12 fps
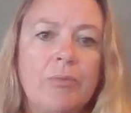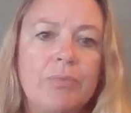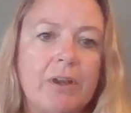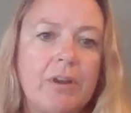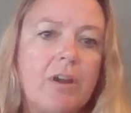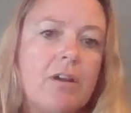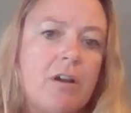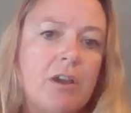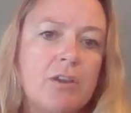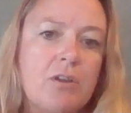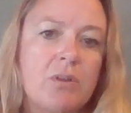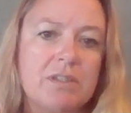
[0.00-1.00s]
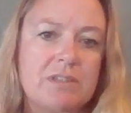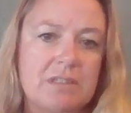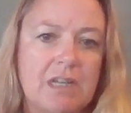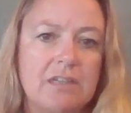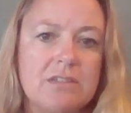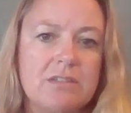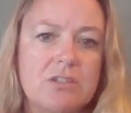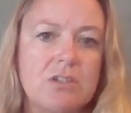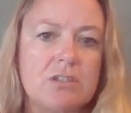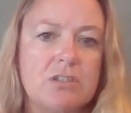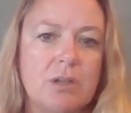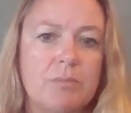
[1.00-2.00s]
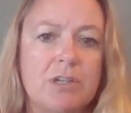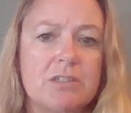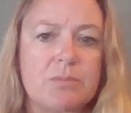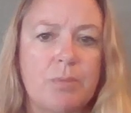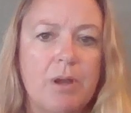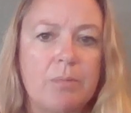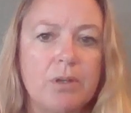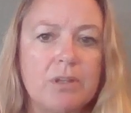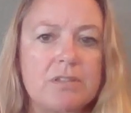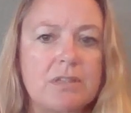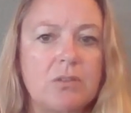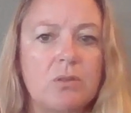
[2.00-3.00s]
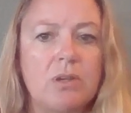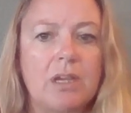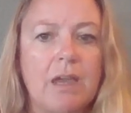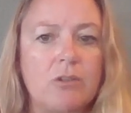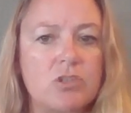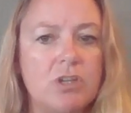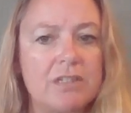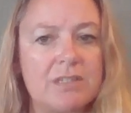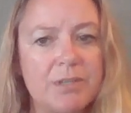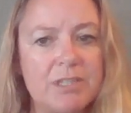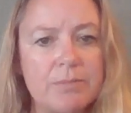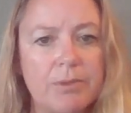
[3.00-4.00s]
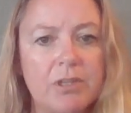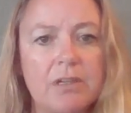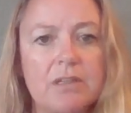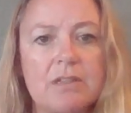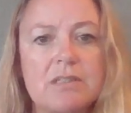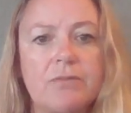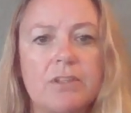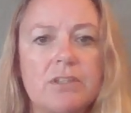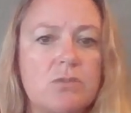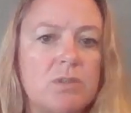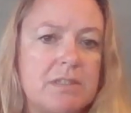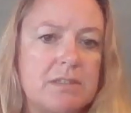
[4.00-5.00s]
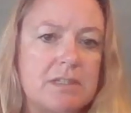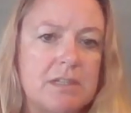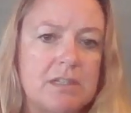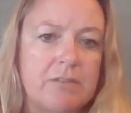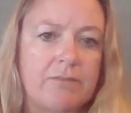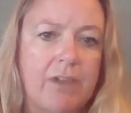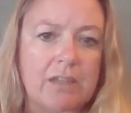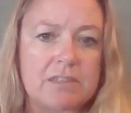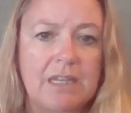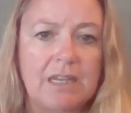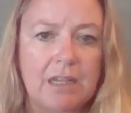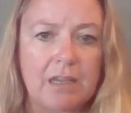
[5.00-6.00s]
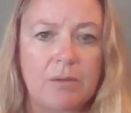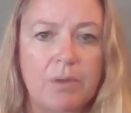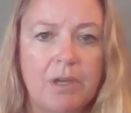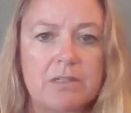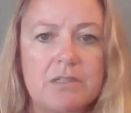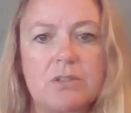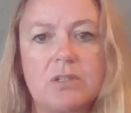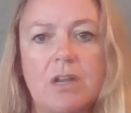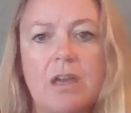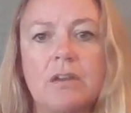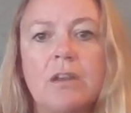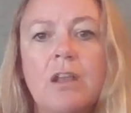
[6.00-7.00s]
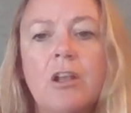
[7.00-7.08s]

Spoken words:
There are ongoing studies to determine its properties, including how transmissible it is, if it's resistant to vaccine antibodies or not.